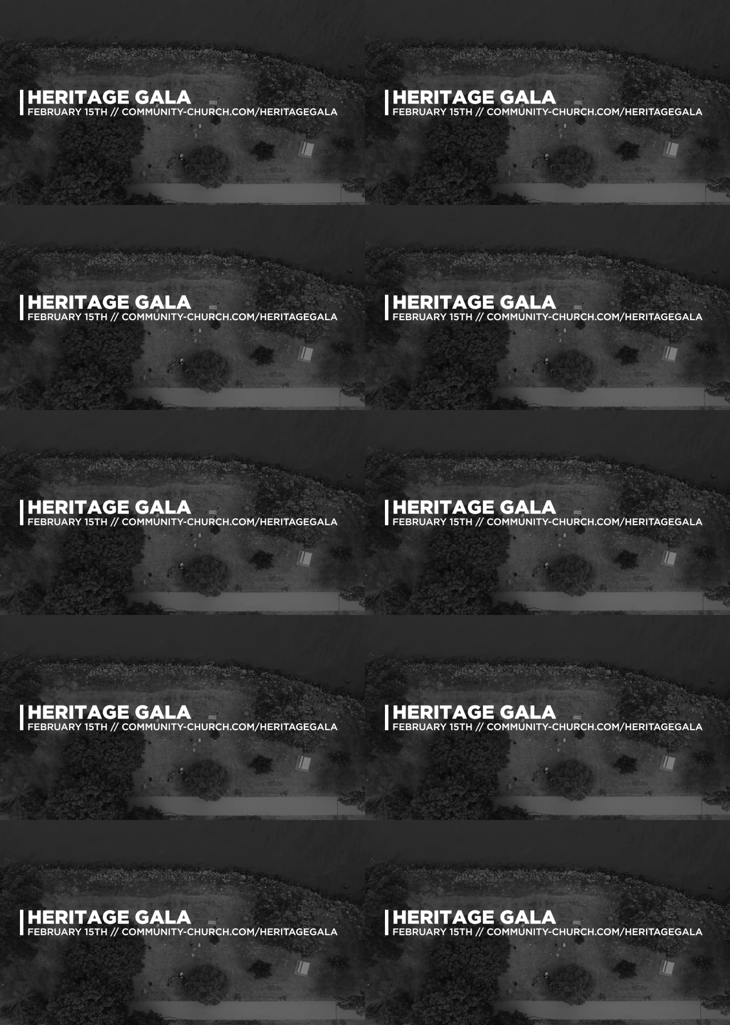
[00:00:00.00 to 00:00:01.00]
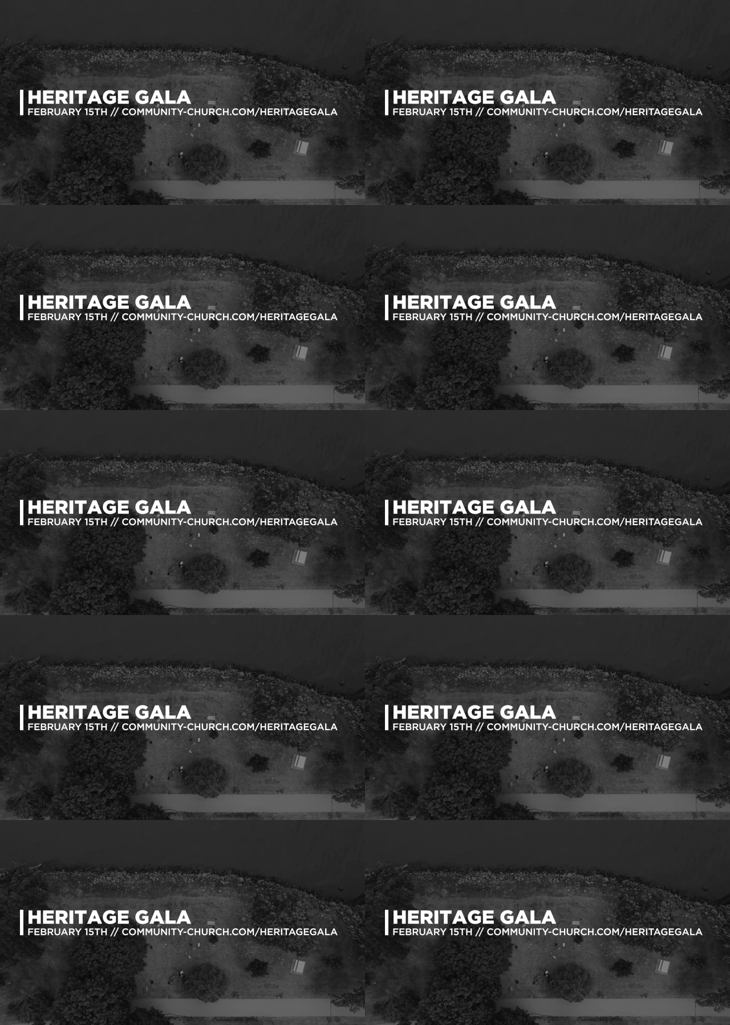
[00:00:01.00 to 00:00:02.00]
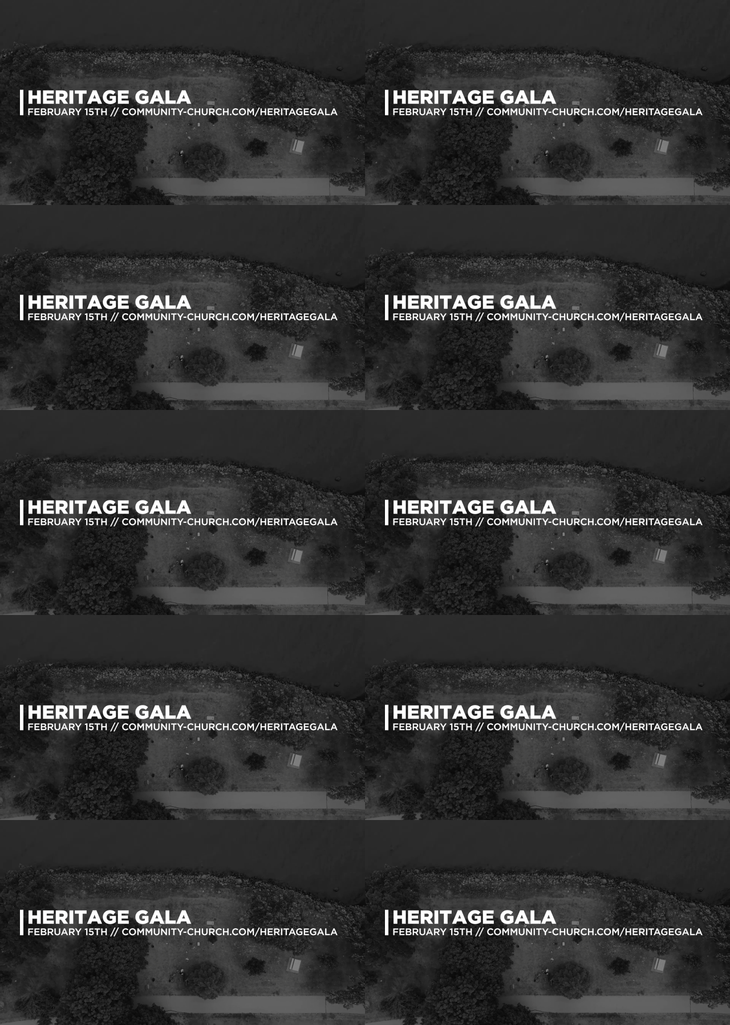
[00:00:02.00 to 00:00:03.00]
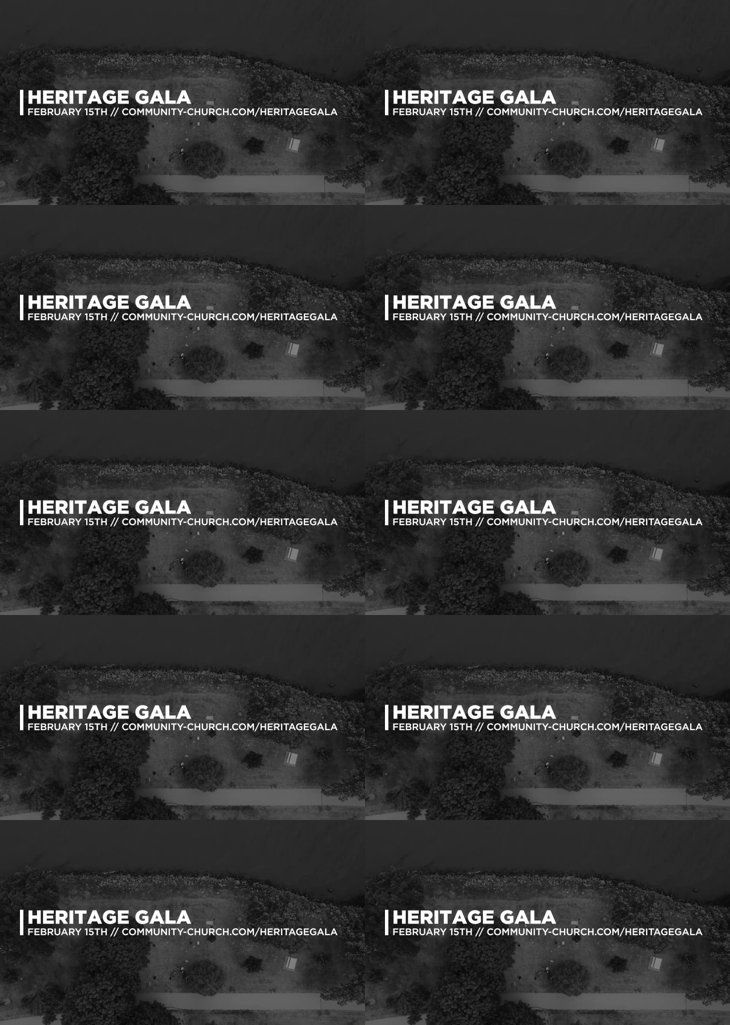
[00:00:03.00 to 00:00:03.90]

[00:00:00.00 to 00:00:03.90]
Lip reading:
Nobody's mouth can be seen.